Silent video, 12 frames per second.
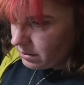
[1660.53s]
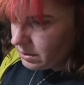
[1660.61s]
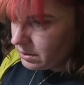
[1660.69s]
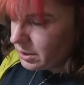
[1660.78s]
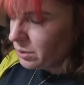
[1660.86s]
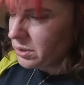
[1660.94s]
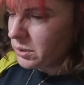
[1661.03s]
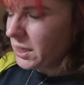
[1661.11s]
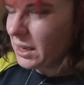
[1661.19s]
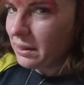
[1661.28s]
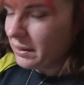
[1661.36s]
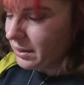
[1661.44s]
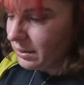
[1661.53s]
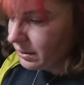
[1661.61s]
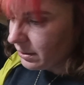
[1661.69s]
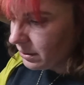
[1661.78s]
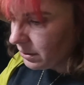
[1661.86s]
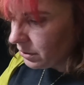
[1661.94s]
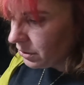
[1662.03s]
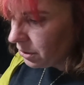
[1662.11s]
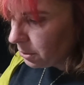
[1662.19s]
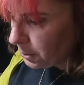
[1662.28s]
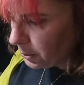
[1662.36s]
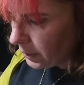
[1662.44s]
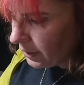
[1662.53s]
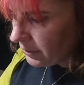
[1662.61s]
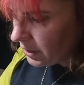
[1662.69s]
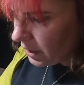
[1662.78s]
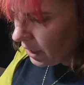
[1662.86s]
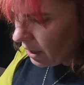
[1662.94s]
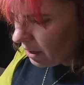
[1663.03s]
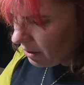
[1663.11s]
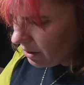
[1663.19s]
Don't do it like this. This is a stupid way of doing it.